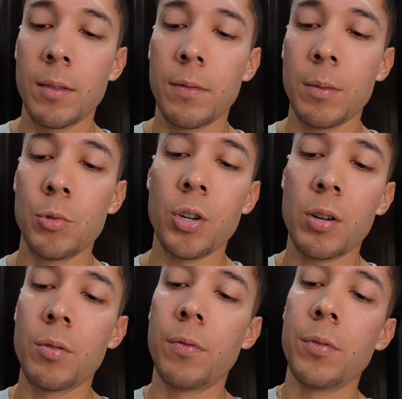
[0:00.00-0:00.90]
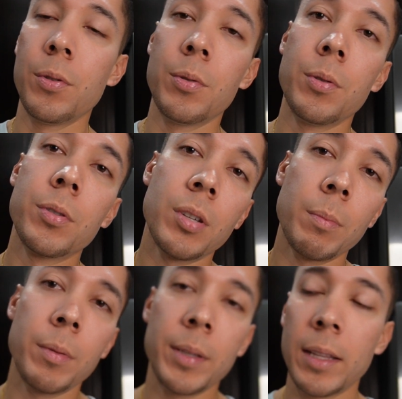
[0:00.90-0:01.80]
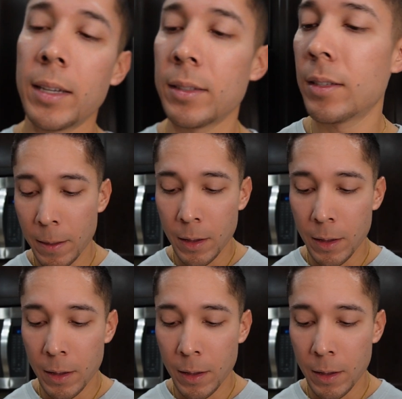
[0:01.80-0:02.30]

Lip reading: from Jocko Fuel supplement lines.